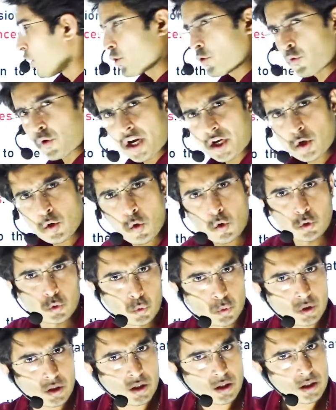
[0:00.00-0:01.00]
You can go
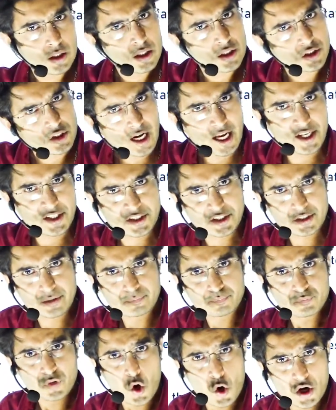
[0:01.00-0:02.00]
through the slides.
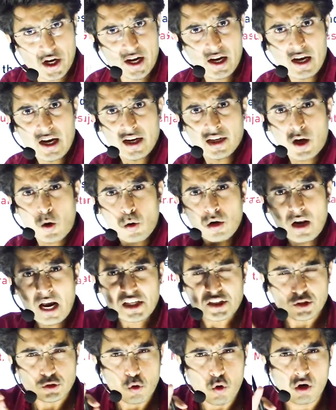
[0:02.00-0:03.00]
Okay, now
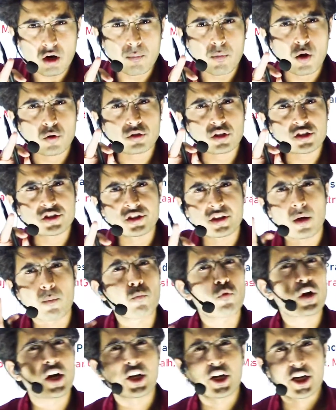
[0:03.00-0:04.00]
let's talk about the
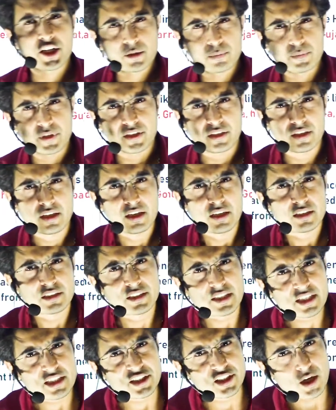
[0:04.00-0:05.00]
Jammu and Kashmir.
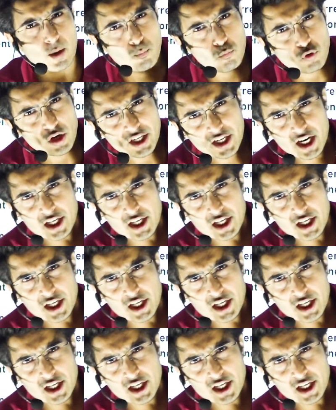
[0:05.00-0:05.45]
See, Jammu and